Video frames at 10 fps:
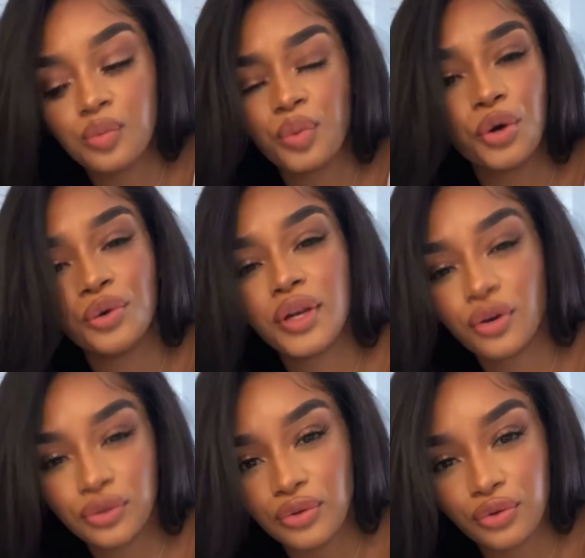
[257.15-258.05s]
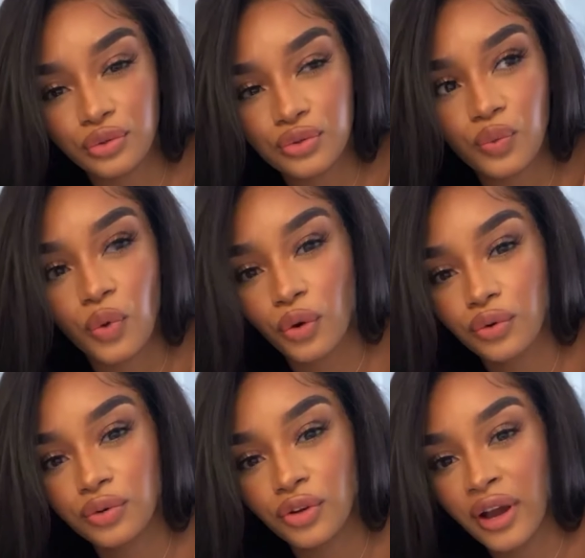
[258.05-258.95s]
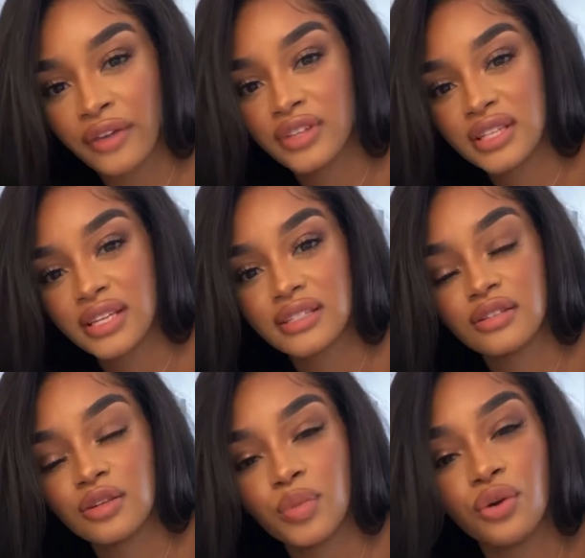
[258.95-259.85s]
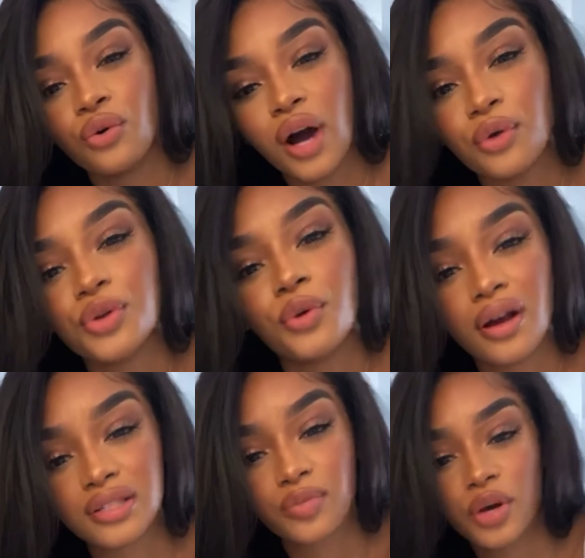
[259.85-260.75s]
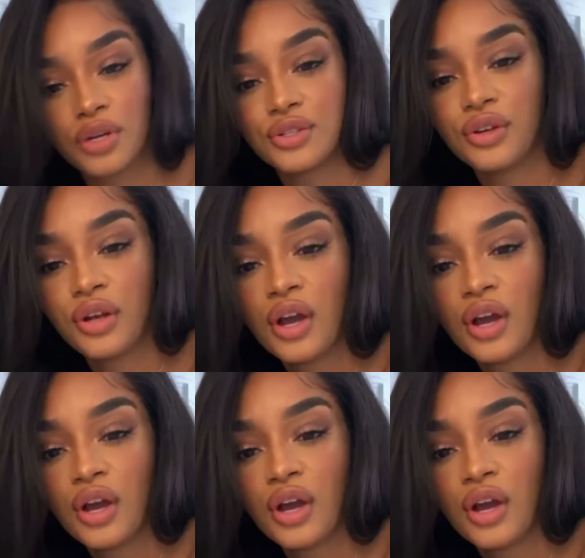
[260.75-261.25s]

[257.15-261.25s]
but only God knows what your life is destined to be or how you are as a person.